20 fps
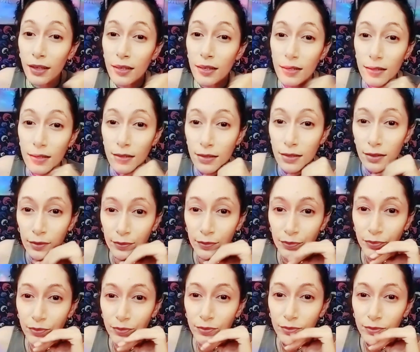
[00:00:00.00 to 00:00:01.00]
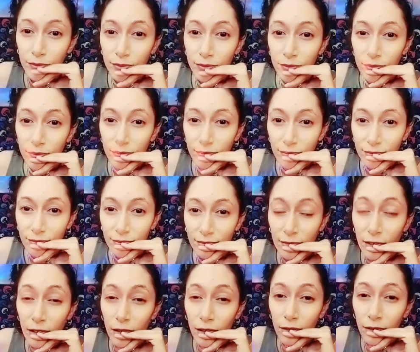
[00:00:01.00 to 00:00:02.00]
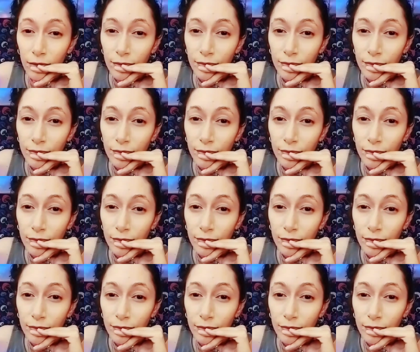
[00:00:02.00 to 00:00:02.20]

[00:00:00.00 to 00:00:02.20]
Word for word: is. You know?